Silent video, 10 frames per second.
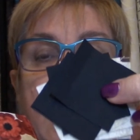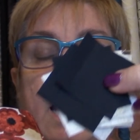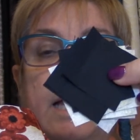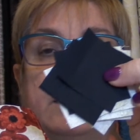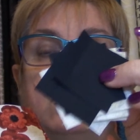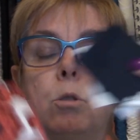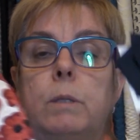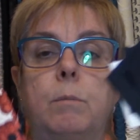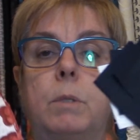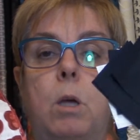and do
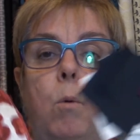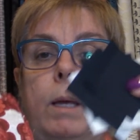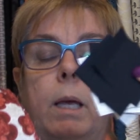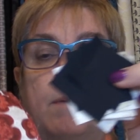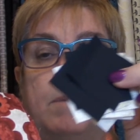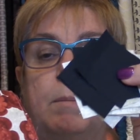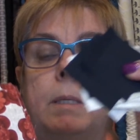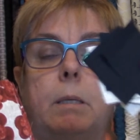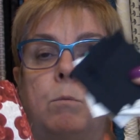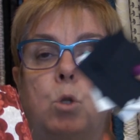some sewing and
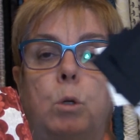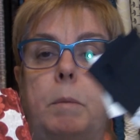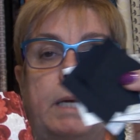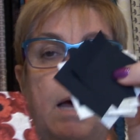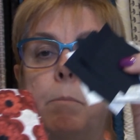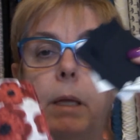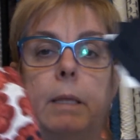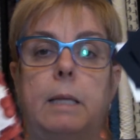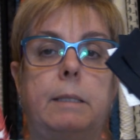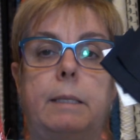maybe some trimming up, and
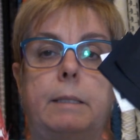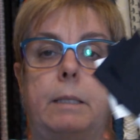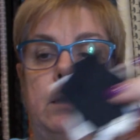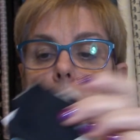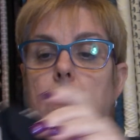that's it.